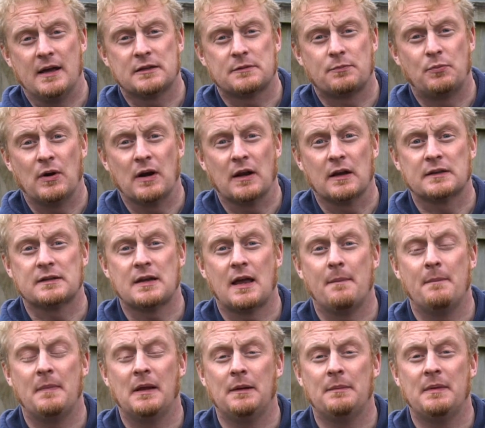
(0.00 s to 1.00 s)
spring
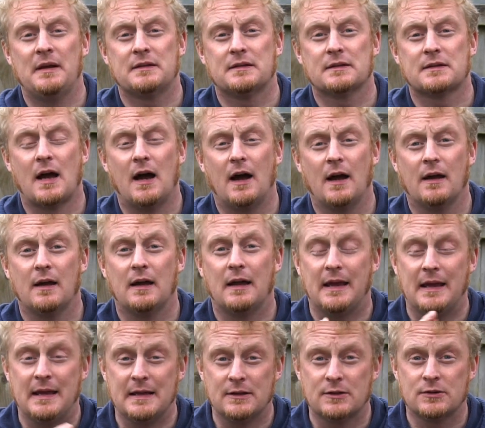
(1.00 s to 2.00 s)
10mm higher
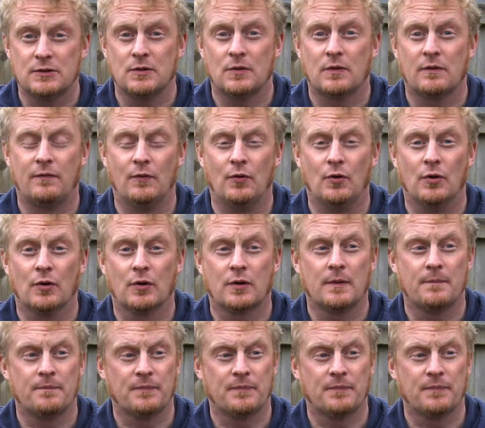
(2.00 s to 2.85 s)
into the fork.